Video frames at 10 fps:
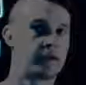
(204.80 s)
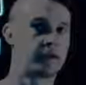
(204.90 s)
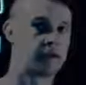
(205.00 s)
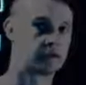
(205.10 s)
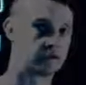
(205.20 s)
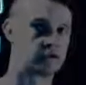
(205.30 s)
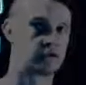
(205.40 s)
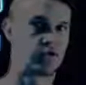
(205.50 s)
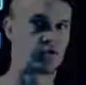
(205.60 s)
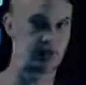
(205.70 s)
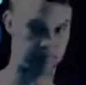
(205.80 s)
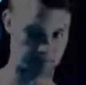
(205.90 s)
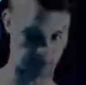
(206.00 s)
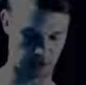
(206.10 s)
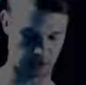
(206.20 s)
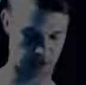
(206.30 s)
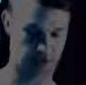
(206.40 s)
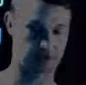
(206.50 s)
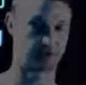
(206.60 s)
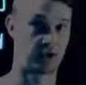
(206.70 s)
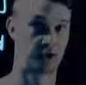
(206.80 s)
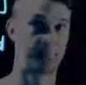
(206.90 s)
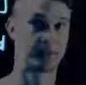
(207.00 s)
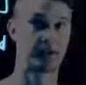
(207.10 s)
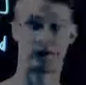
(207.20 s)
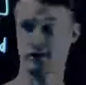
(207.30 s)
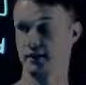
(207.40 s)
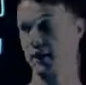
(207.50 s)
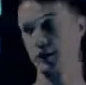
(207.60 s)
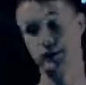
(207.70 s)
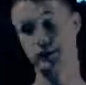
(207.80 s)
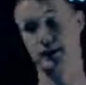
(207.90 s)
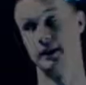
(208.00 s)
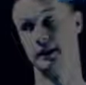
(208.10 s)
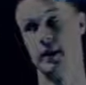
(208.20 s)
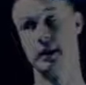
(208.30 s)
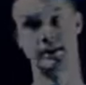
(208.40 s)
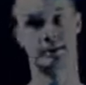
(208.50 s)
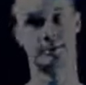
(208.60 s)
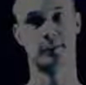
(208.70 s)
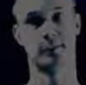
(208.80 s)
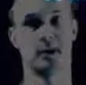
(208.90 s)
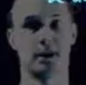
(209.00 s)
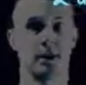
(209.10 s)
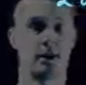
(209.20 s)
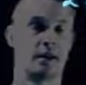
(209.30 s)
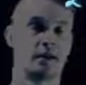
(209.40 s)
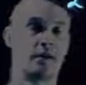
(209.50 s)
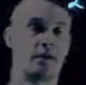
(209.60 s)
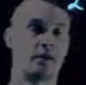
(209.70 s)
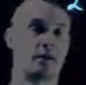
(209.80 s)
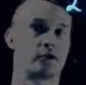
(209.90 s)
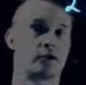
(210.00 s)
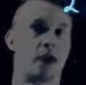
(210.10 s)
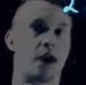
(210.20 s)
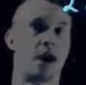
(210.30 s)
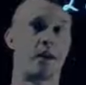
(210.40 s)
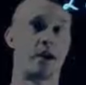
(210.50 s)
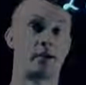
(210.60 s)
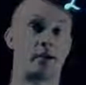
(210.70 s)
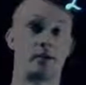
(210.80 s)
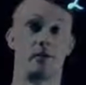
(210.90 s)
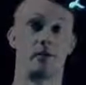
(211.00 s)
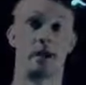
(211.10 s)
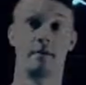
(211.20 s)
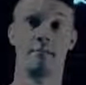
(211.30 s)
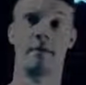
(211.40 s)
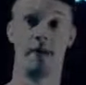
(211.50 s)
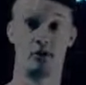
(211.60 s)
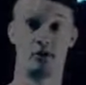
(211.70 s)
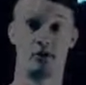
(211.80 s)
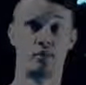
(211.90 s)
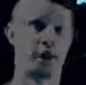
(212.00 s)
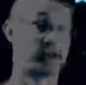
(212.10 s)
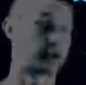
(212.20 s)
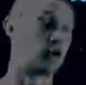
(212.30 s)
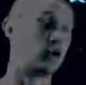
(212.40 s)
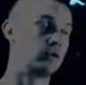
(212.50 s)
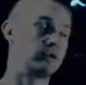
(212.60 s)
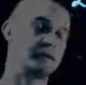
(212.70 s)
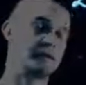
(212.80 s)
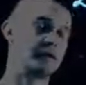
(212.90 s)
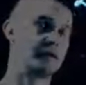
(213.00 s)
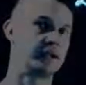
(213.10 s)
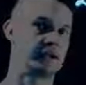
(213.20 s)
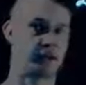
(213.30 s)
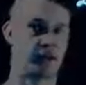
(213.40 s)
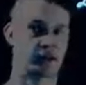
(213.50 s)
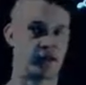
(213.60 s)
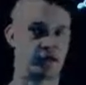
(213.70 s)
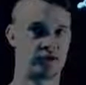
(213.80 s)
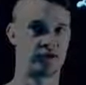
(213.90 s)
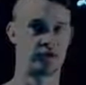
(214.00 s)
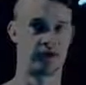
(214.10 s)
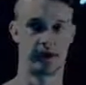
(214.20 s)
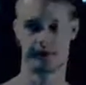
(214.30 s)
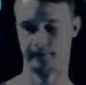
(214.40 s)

there just to show that that process has occurred. So that's how we round decimals. The next video we're going to show how we actually round money using money. It's a bit of a different strategy from there.